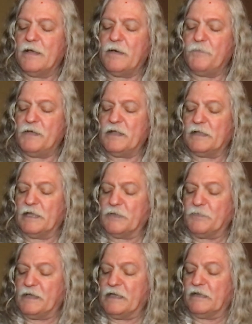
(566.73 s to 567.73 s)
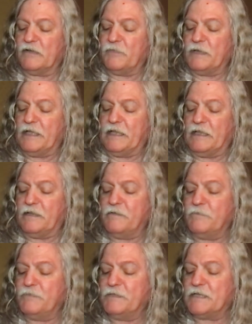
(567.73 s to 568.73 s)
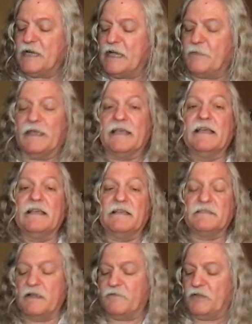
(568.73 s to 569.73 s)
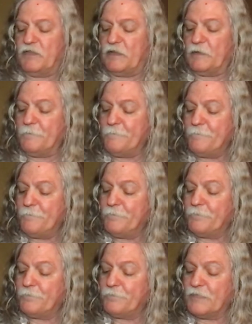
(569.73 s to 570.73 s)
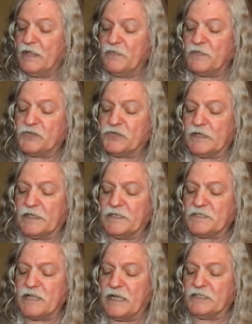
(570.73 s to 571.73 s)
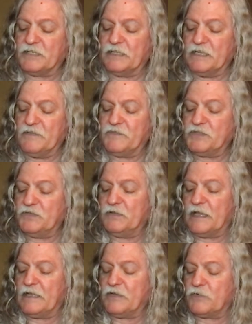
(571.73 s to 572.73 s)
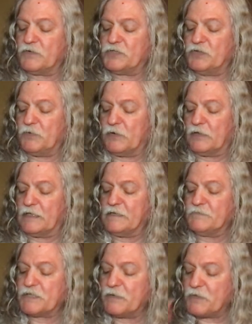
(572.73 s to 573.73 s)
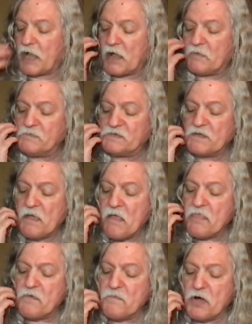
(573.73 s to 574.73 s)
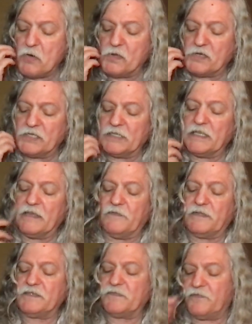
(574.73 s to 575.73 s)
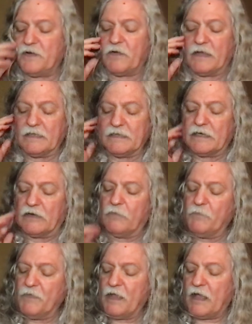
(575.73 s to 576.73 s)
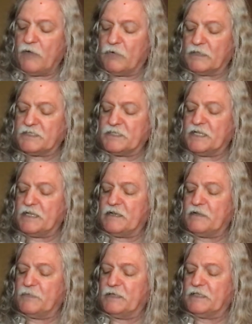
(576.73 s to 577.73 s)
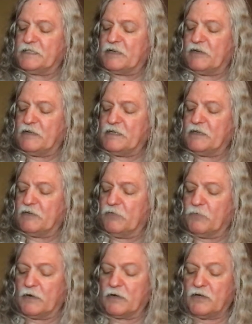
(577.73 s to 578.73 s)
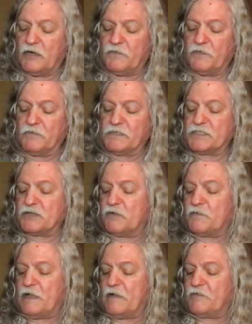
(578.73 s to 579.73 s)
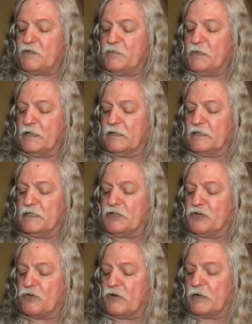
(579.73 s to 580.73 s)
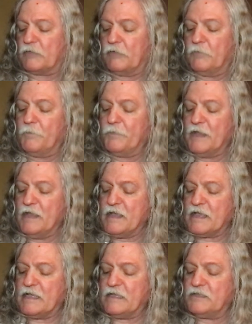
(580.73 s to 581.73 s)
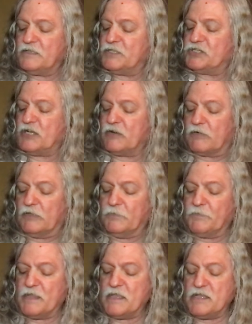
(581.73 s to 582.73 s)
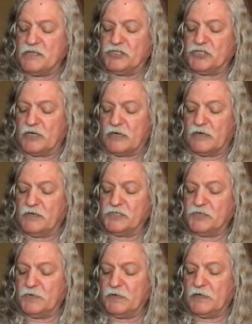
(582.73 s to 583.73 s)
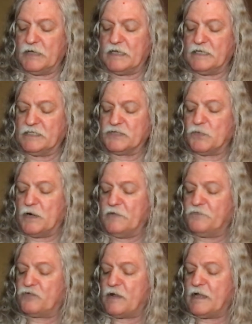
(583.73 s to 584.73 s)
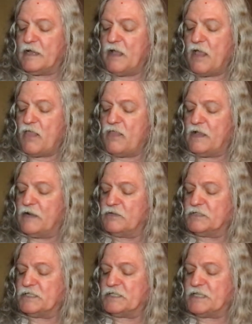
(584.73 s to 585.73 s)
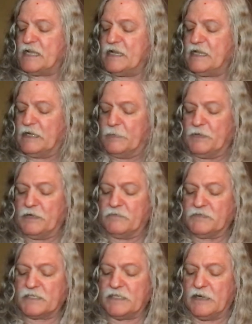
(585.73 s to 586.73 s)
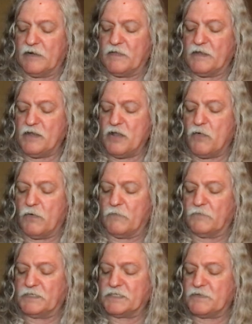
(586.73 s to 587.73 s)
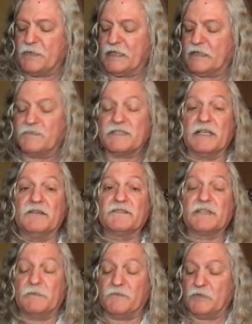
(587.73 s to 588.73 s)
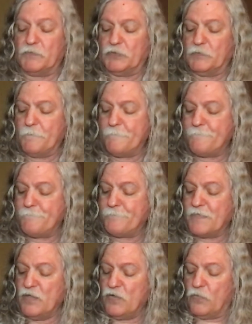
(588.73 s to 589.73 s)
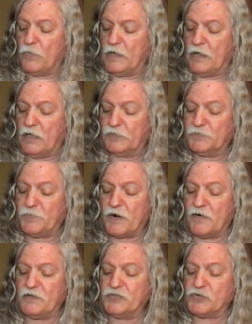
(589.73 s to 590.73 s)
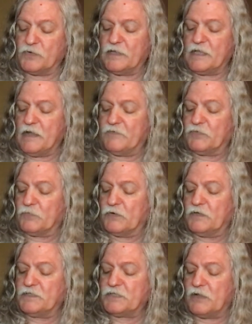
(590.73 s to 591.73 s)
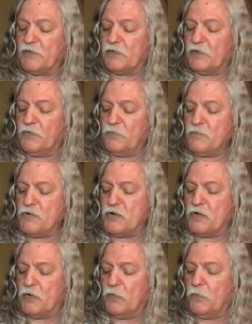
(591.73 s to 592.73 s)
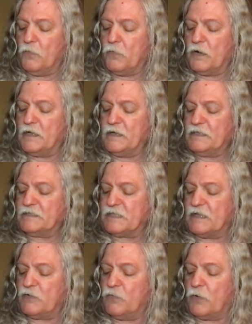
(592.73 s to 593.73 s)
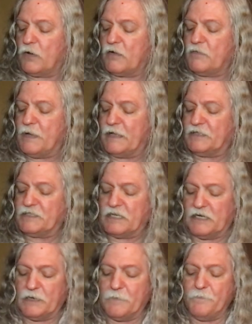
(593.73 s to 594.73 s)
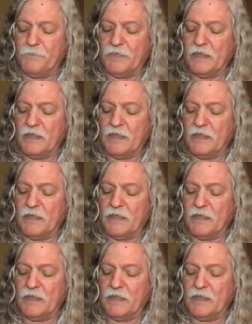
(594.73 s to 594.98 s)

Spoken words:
A bit like being a comedian, timing is everything. The trick is not to leave too late or too early. Sometimes the moment to leave is very clear. I once attended a military dinner where coffee was served after the meal in the drawing room. The general in charge and his wife drank theirs standing up, and it was clear that no one was to make themselves comfortable. We all departed shortly afterwards, although no one said a word about the time.